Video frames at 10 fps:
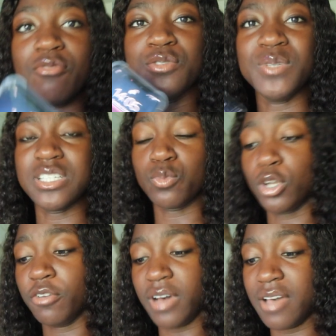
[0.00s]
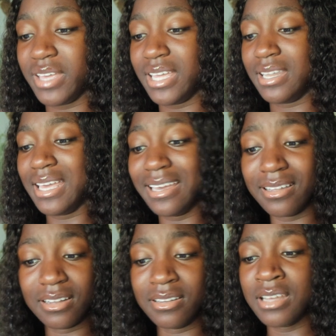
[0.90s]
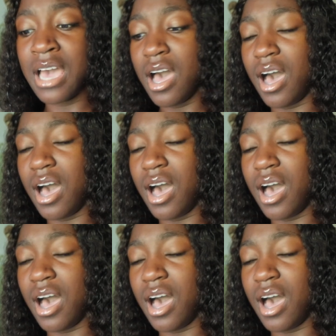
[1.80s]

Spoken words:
which means it's 1:05 in England.